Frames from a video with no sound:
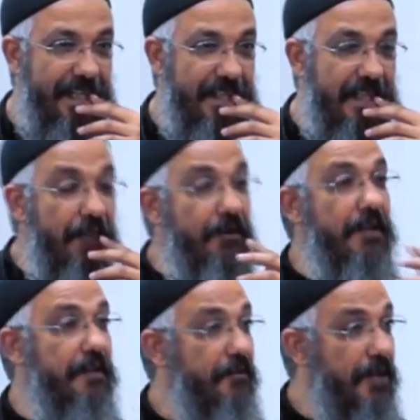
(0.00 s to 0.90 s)

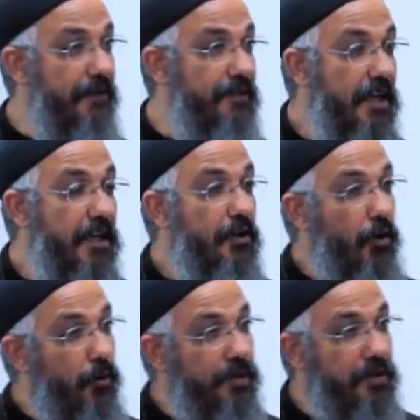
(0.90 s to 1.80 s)
7 left.
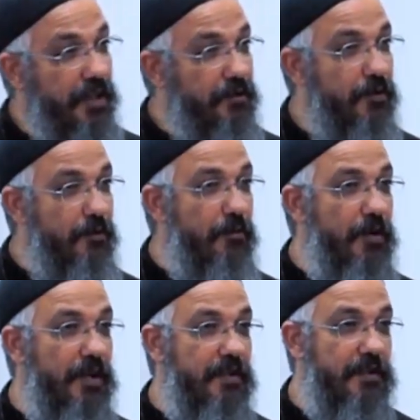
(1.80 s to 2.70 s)
All what you need to
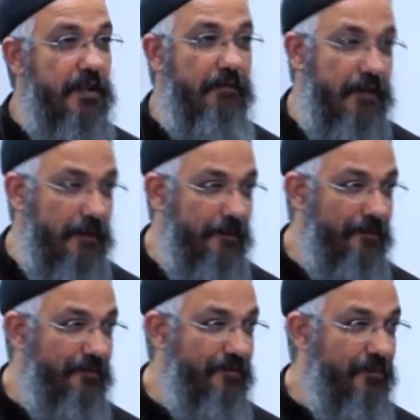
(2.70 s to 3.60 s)
remember is the 7.
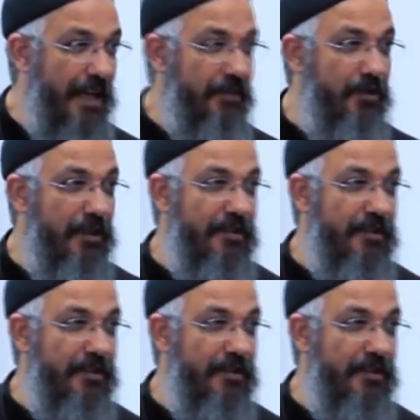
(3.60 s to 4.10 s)
But actually the